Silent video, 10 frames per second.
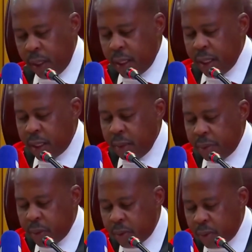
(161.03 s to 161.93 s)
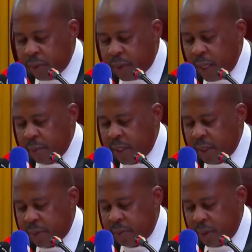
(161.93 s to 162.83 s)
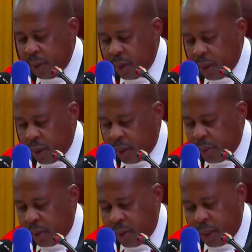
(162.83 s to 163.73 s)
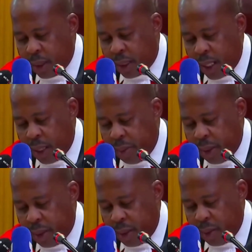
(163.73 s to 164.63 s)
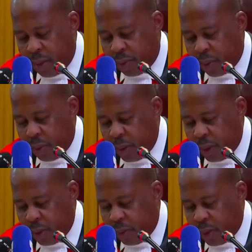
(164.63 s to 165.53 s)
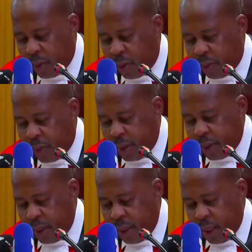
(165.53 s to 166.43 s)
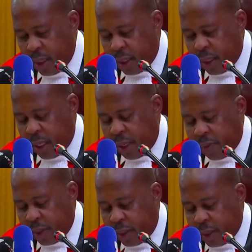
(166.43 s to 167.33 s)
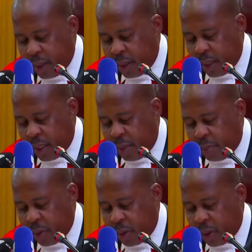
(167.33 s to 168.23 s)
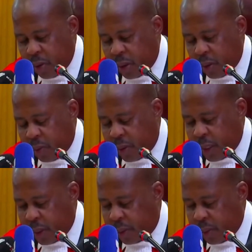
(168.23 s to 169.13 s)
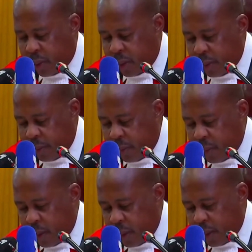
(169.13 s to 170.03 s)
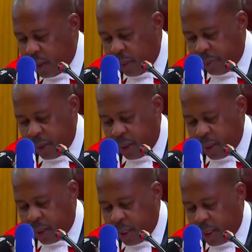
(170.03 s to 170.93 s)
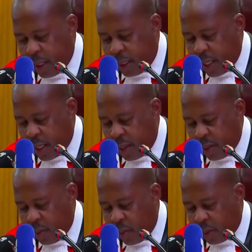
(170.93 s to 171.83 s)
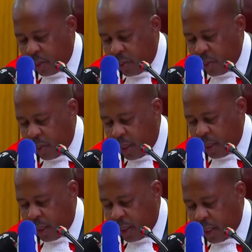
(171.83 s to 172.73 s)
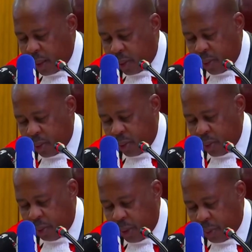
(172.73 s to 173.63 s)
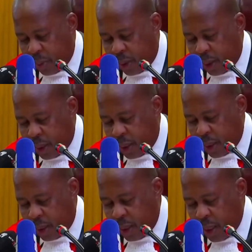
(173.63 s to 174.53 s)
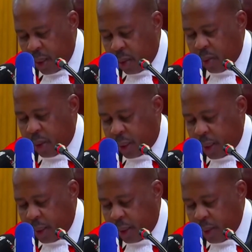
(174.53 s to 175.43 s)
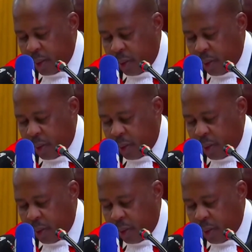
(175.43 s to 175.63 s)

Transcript: A lengthy period of time lasts between the time of commission of the offense, the investigation, and the prosecution of the accused. It is appreciated that there was no way that the accused could be prosecuted for the case